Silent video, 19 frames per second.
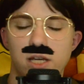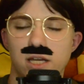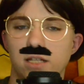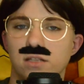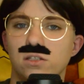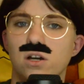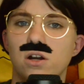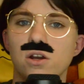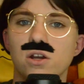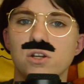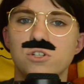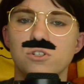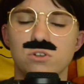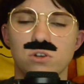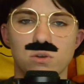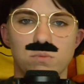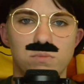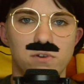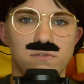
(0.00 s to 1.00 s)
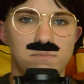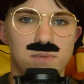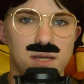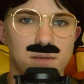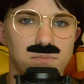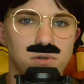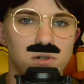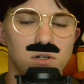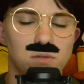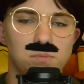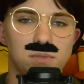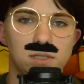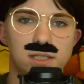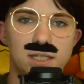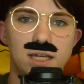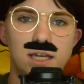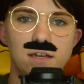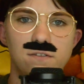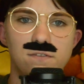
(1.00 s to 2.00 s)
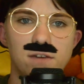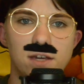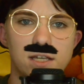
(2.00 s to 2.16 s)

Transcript: a large group of people believe